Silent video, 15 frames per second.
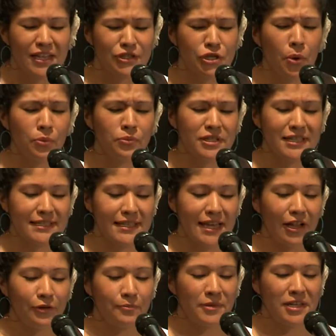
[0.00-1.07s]
Don't
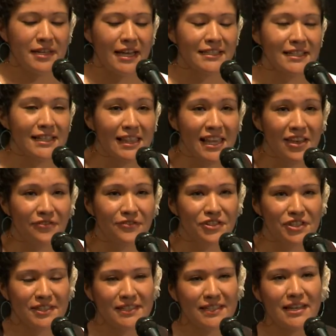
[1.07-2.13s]
tell me not to live,
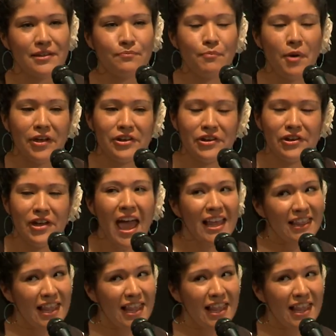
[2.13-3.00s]
just sit and putter.